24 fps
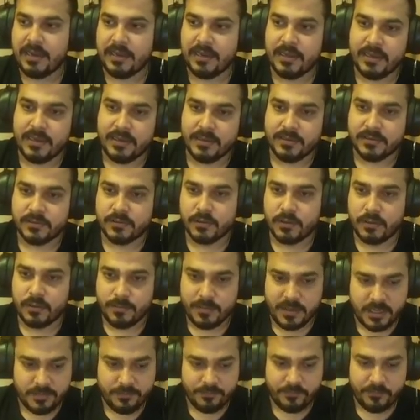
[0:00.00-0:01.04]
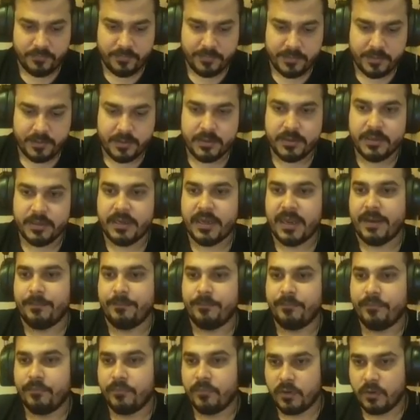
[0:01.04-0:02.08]
Again, this will be 10.
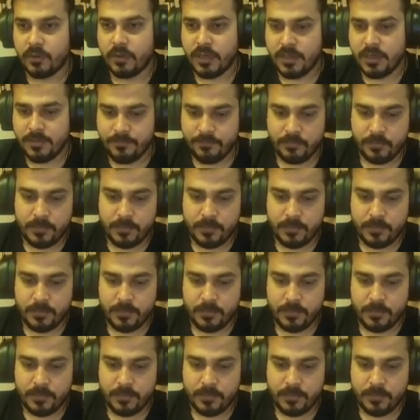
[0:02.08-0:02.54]
Okay.